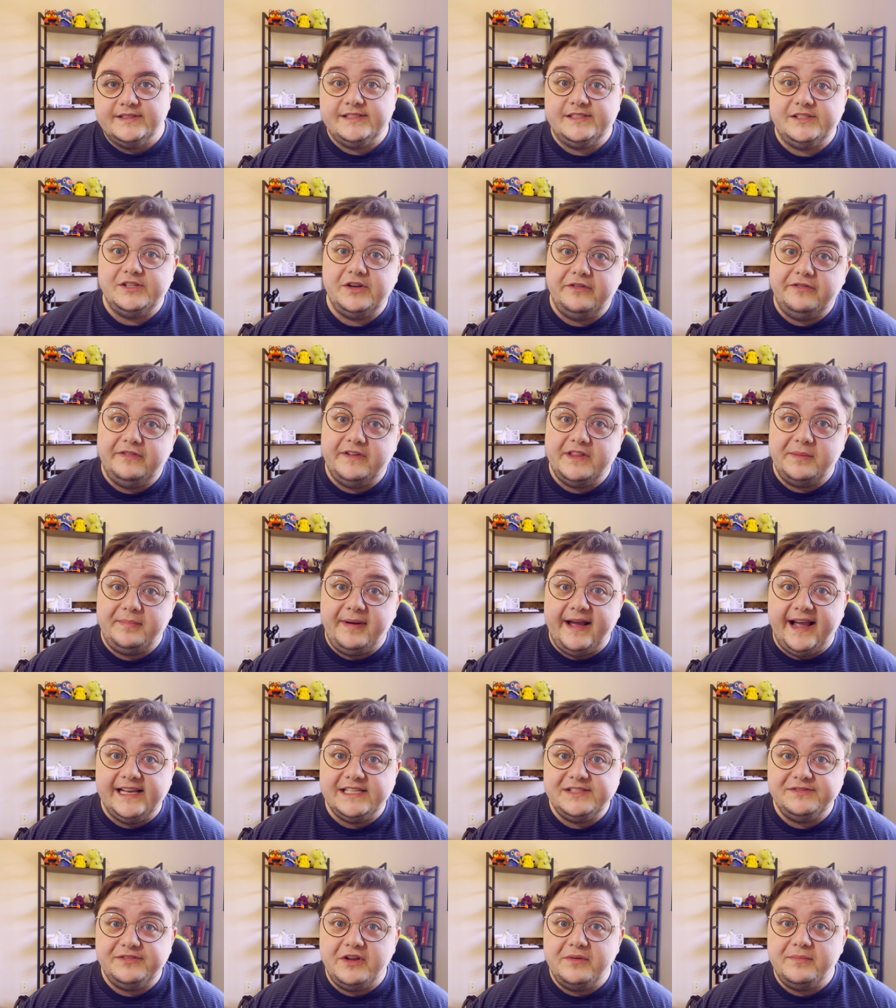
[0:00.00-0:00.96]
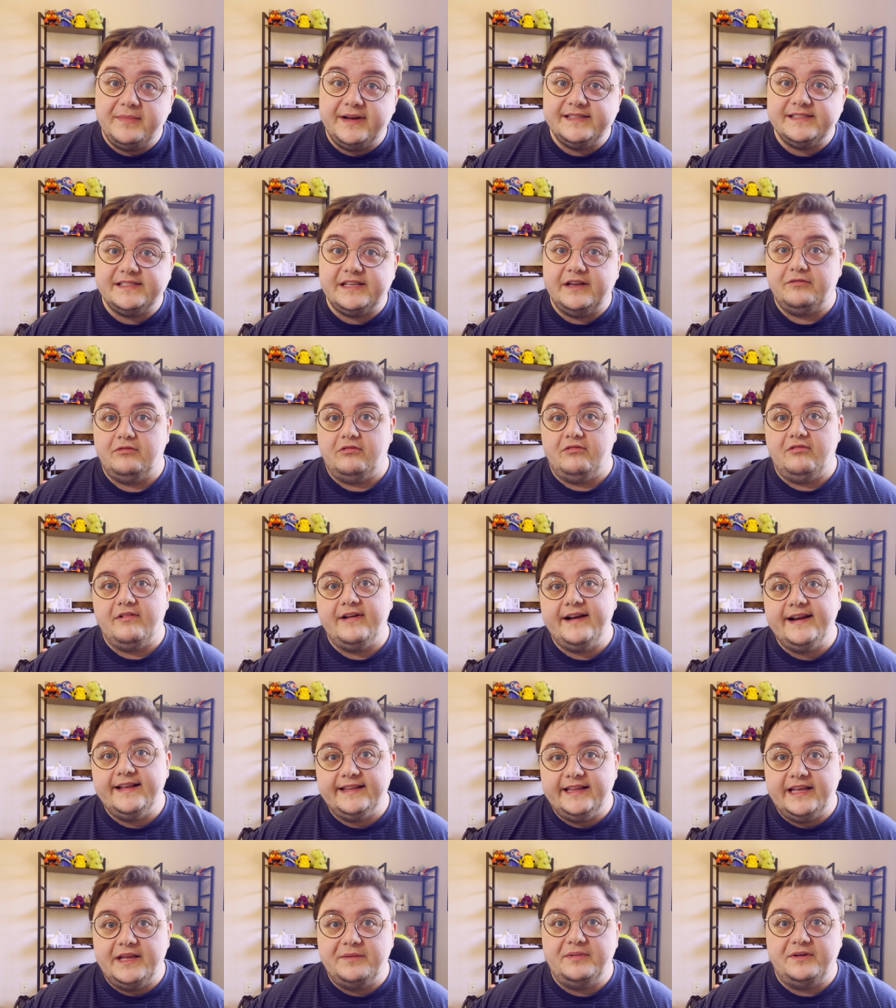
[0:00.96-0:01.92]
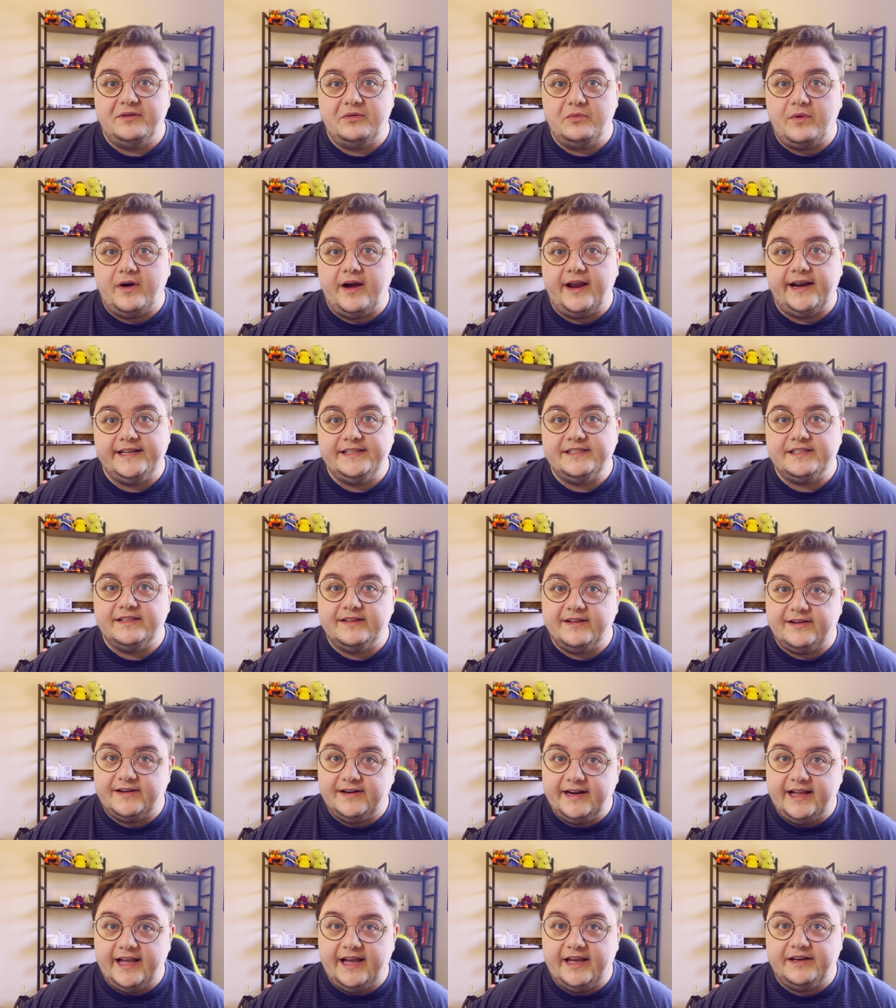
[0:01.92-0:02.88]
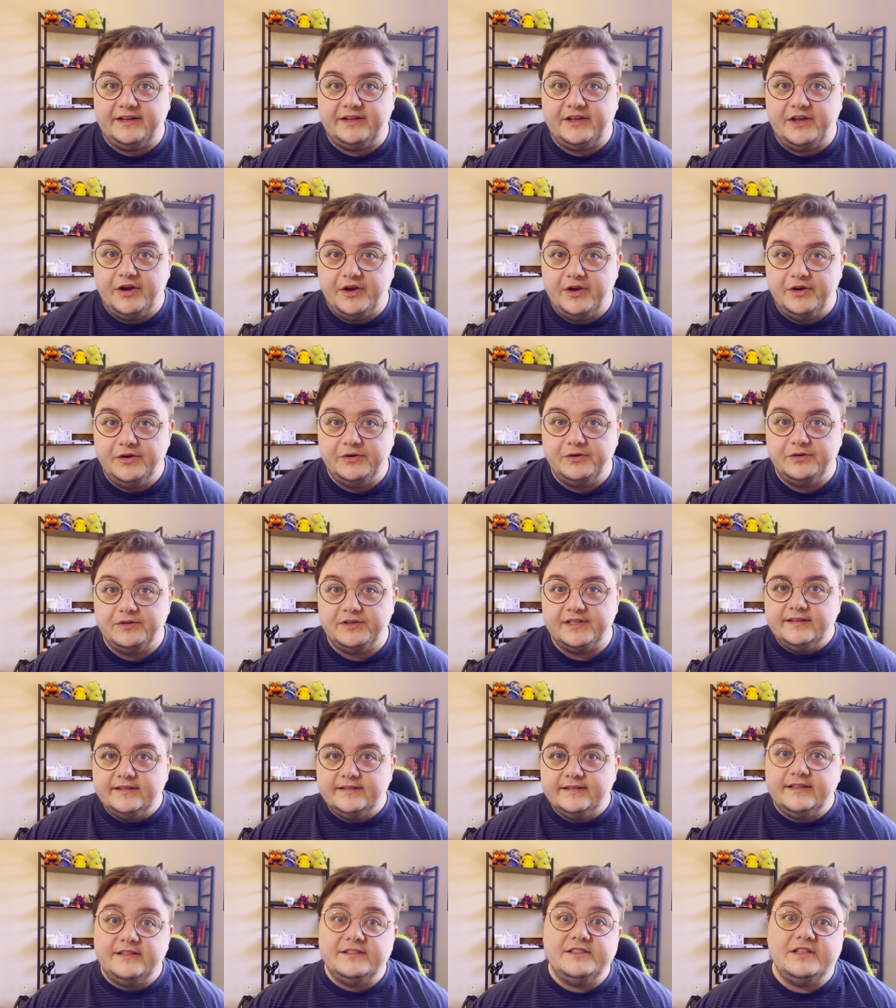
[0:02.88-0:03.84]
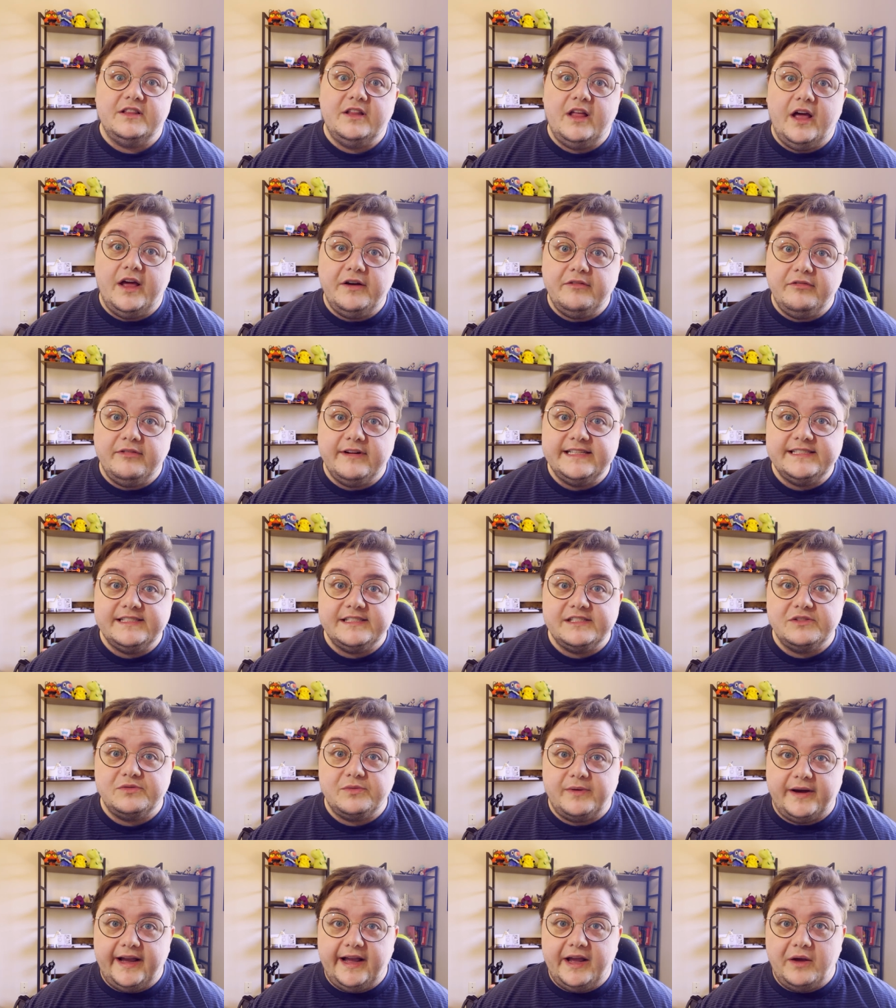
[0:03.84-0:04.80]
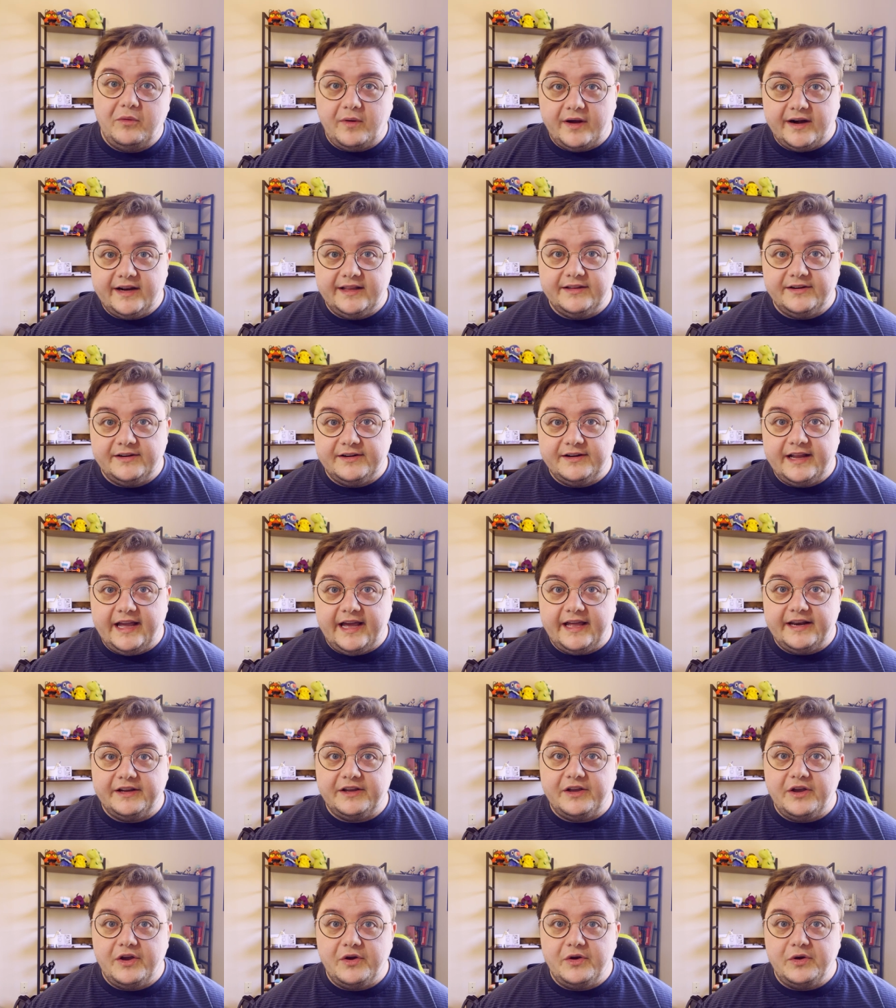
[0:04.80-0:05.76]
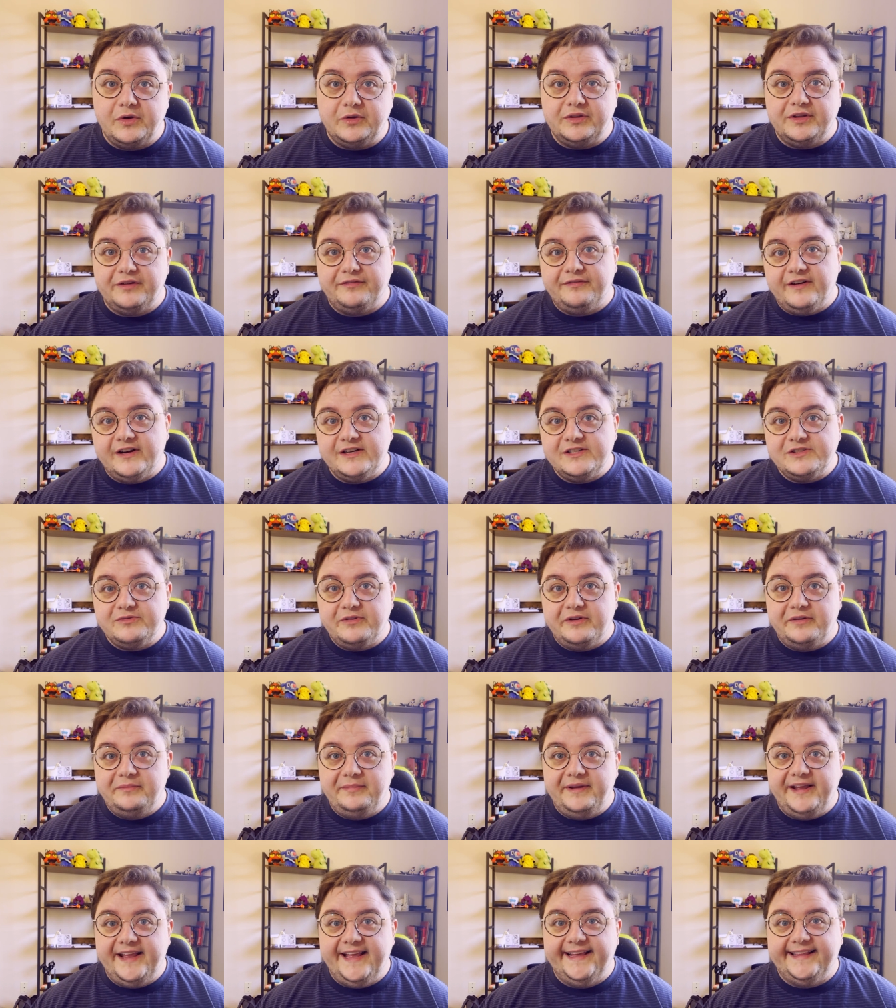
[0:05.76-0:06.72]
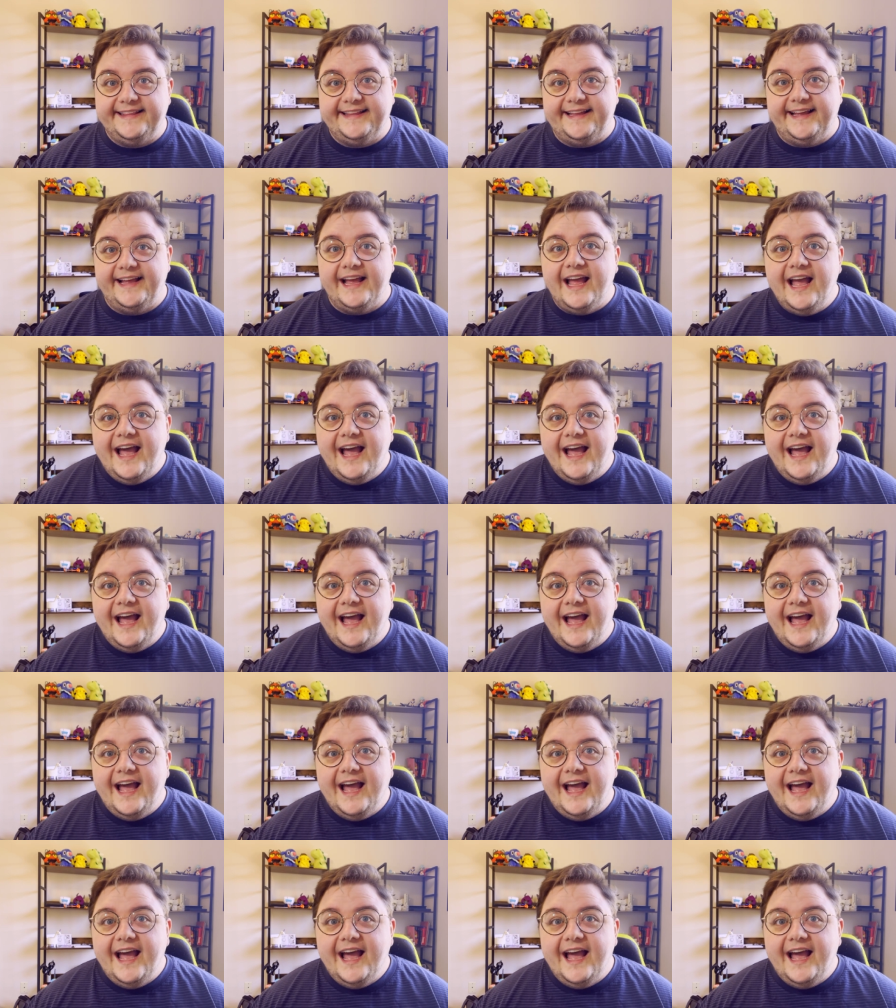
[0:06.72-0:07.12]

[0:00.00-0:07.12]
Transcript: So for the past few months, I've really been wanting to learn how to code. There's a lot of reasons why I want to learn how to code. The first one being that